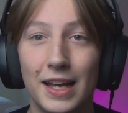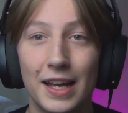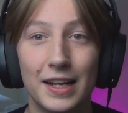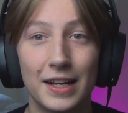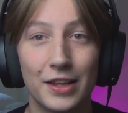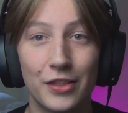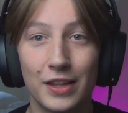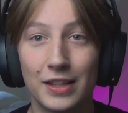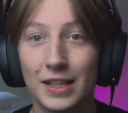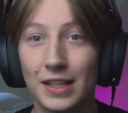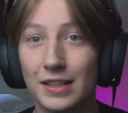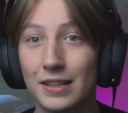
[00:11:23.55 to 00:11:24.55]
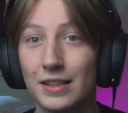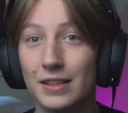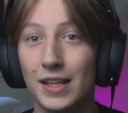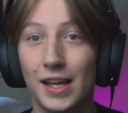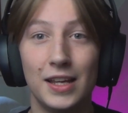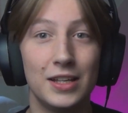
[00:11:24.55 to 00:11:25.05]
and i think that
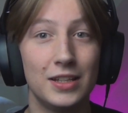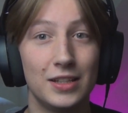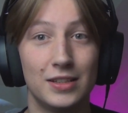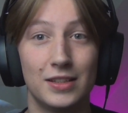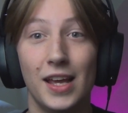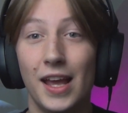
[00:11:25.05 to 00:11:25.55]
they they